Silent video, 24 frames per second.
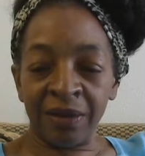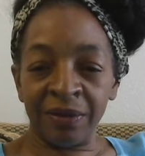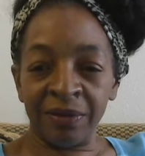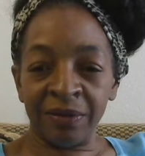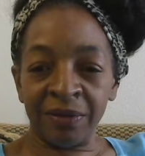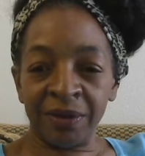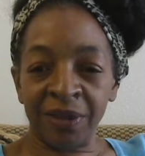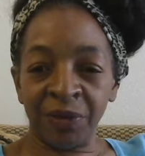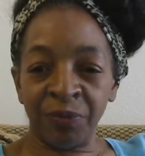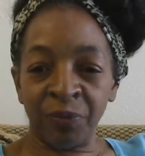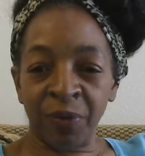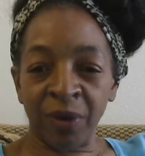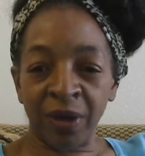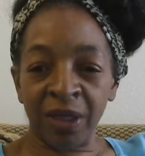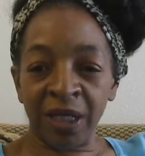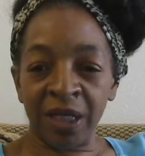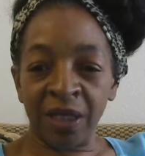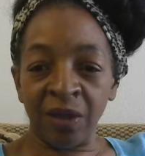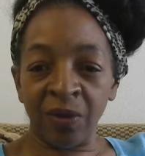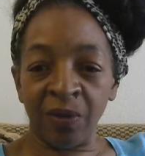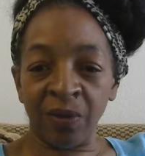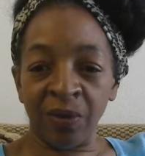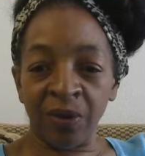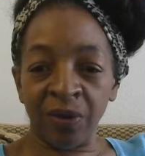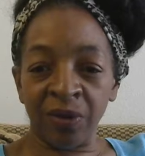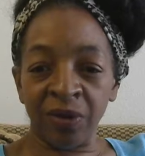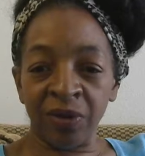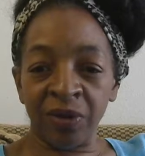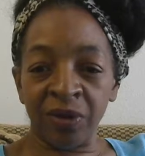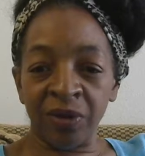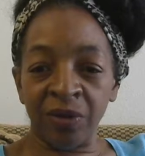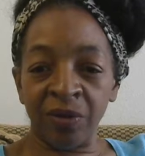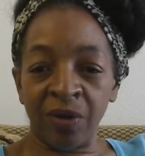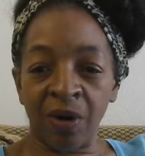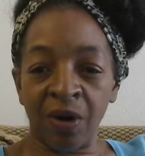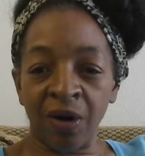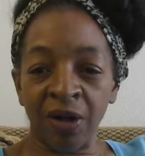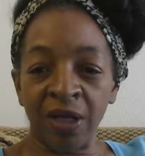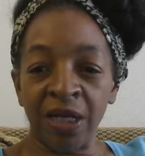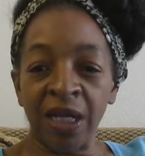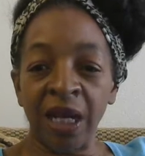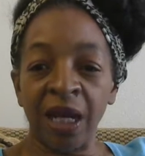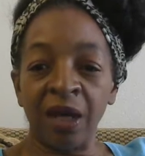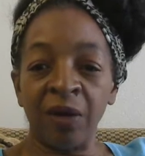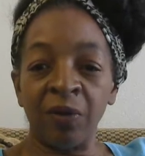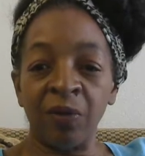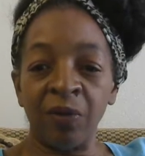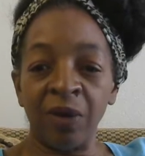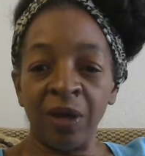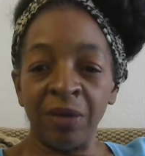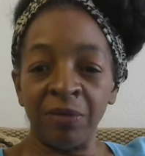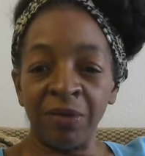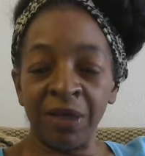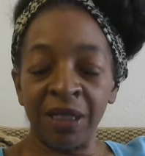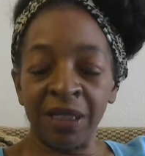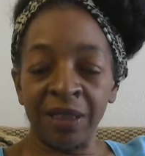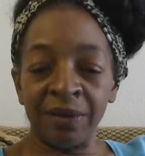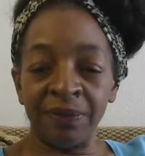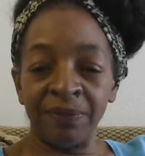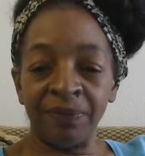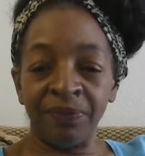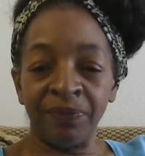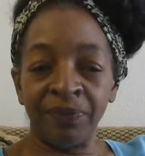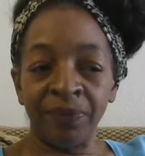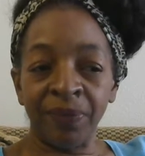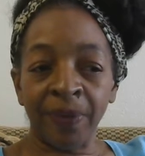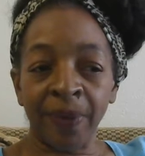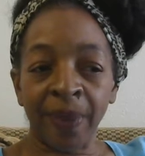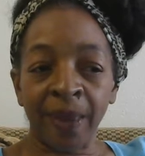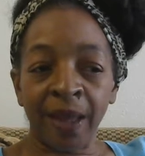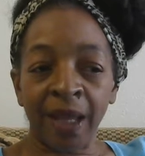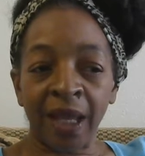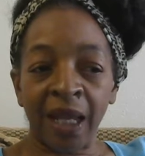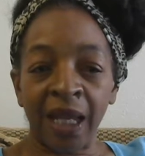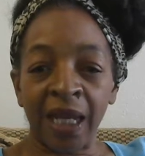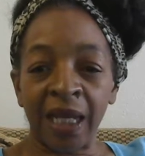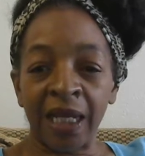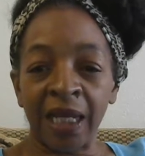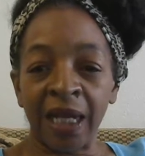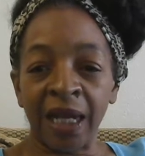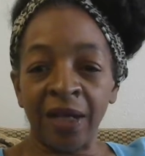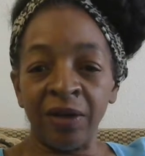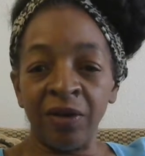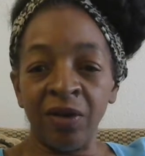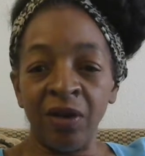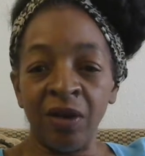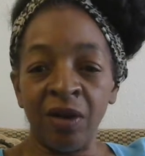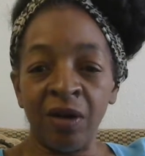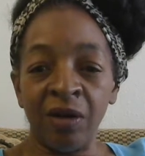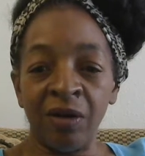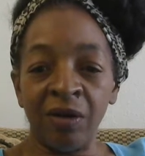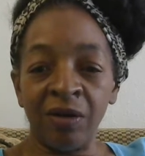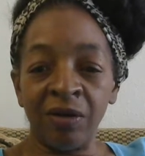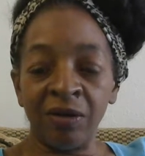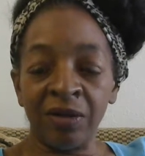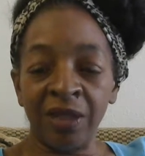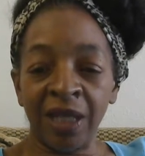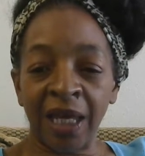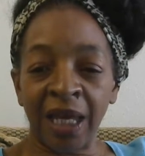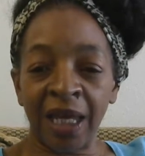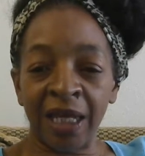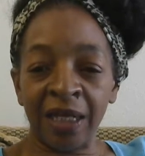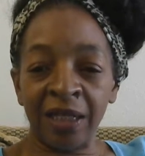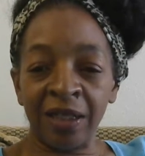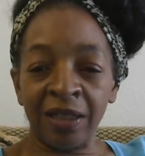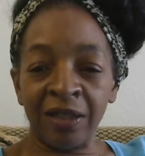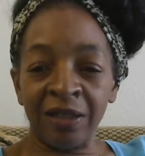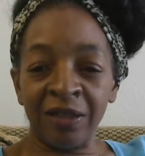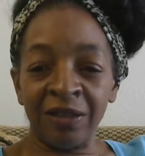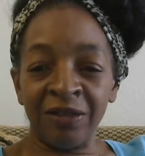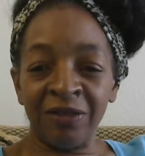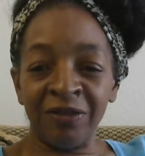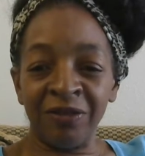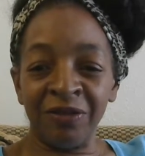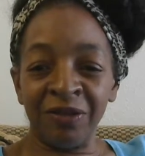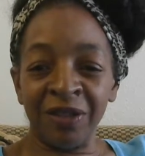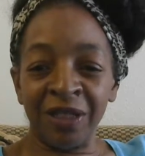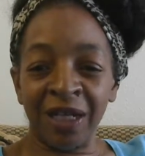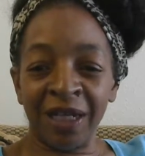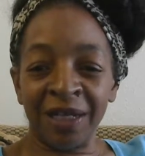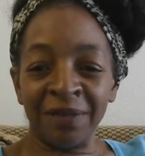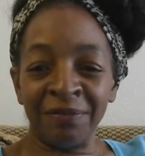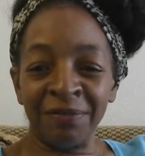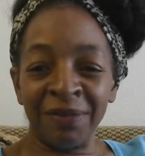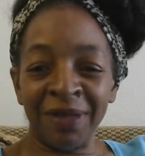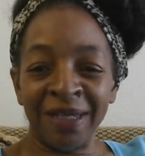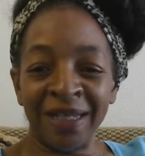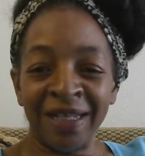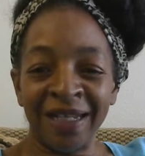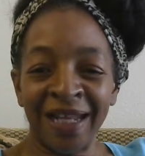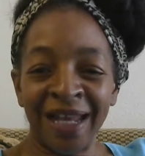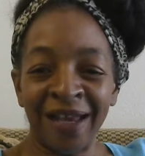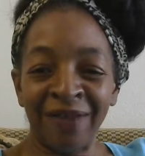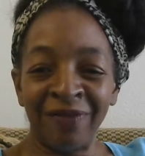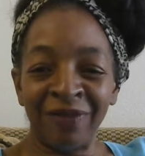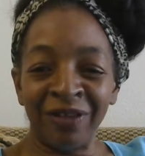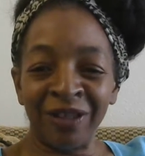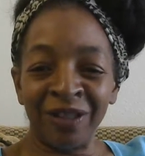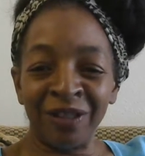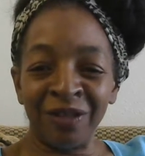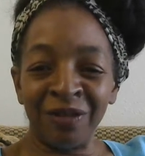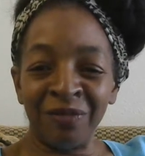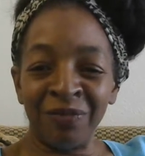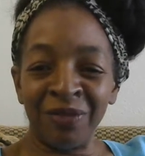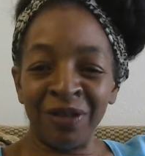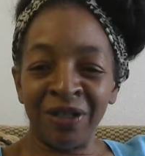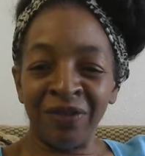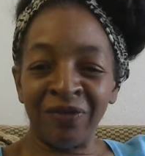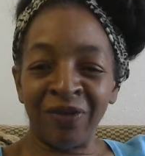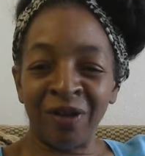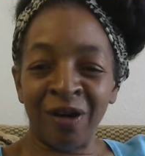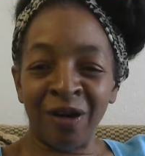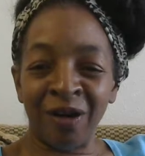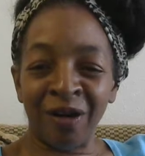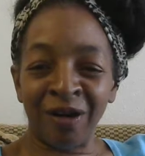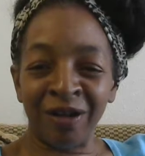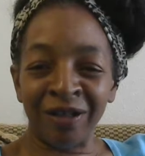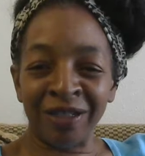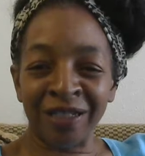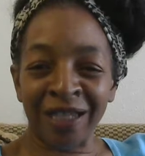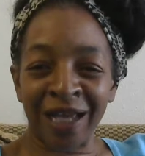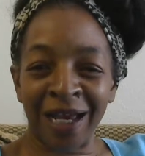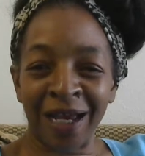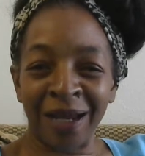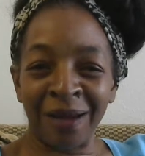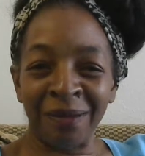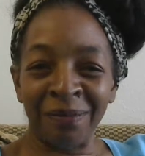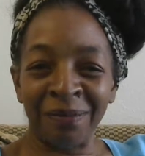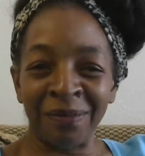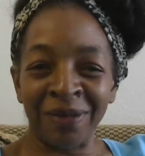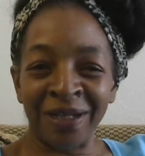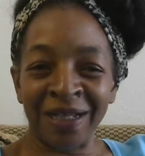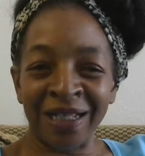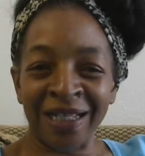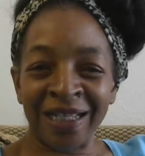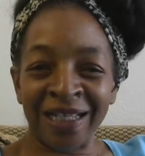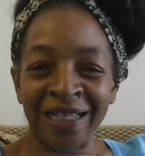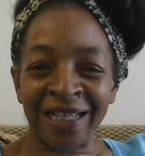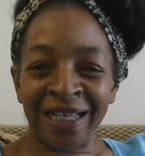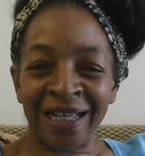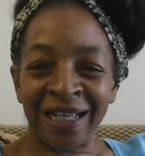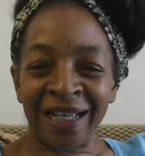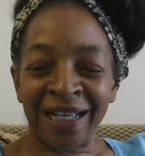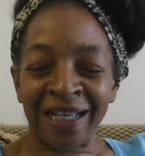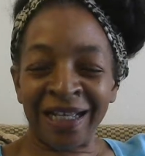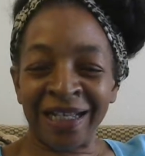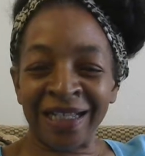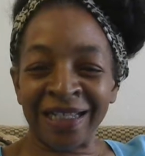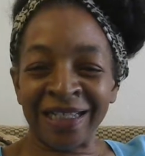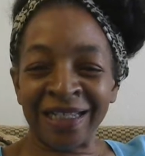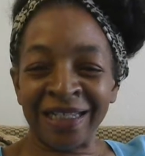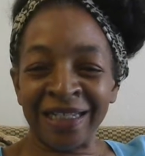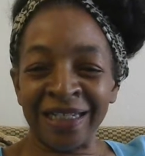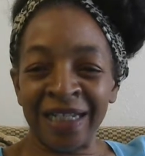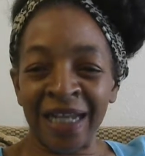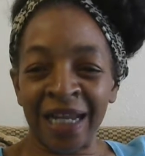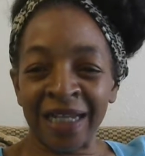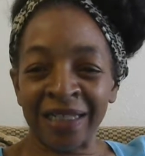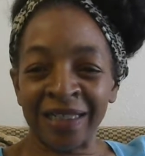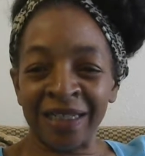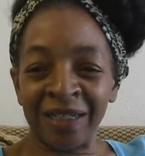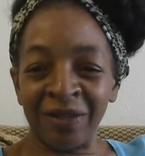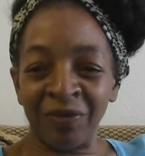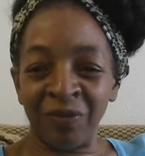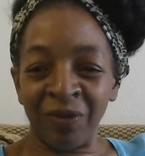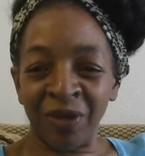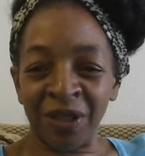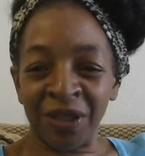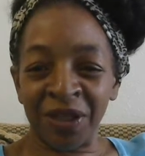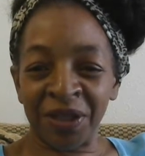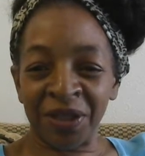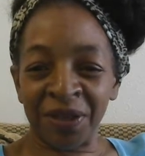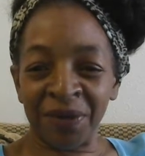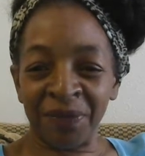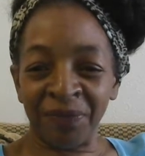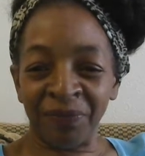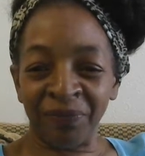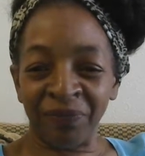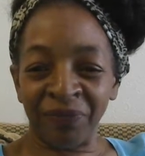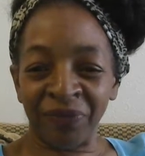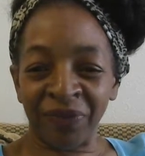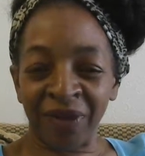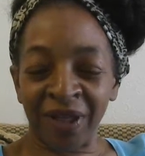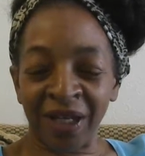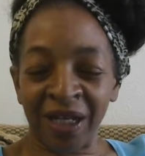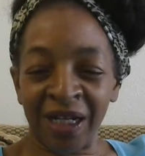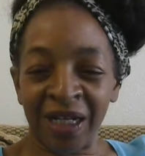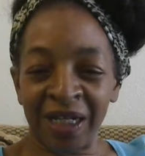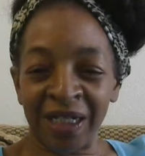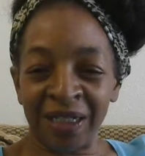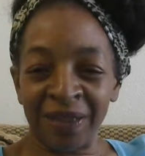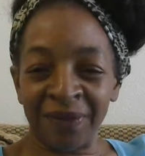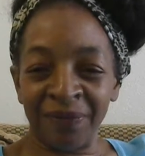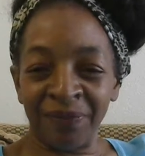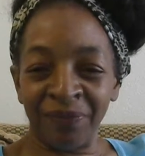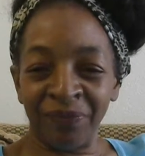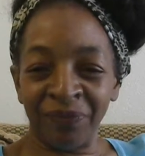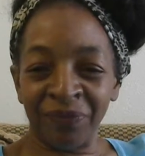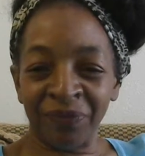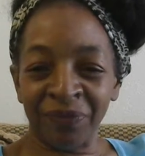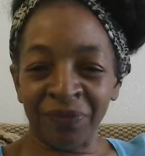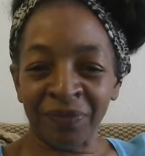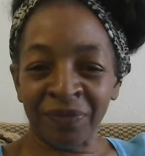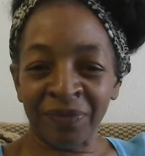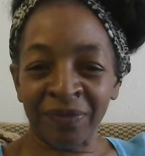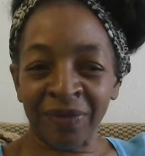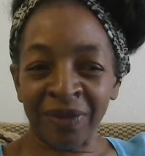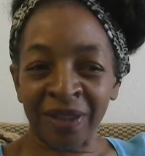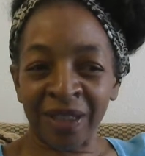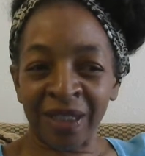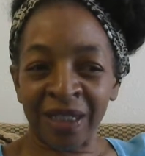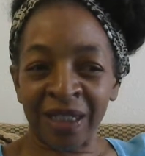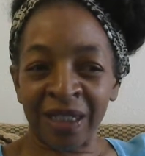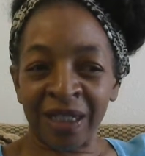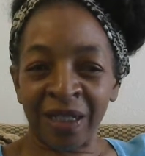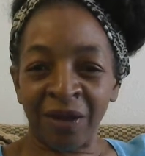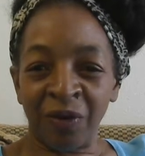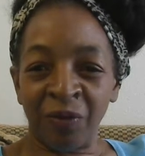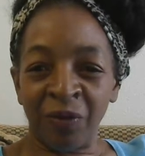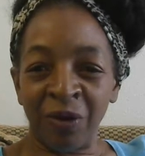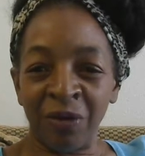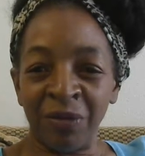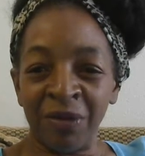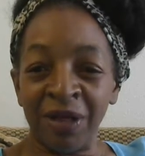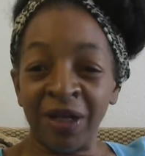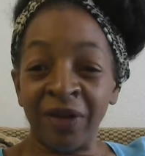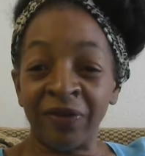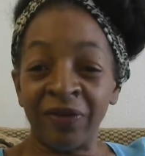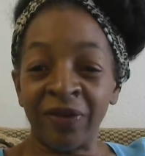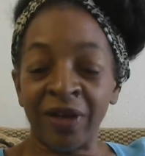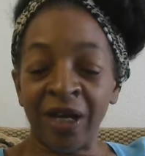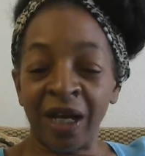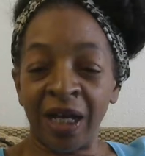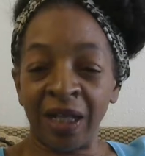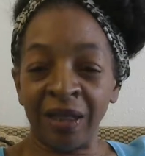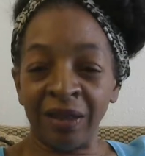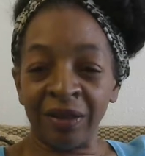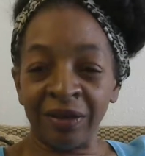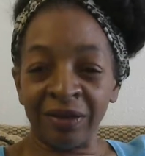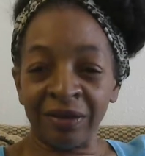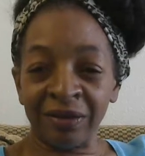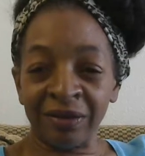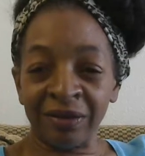spreading the word to our young women, and I know that you young men have a little bit of a hard time connecting with uh, women of color,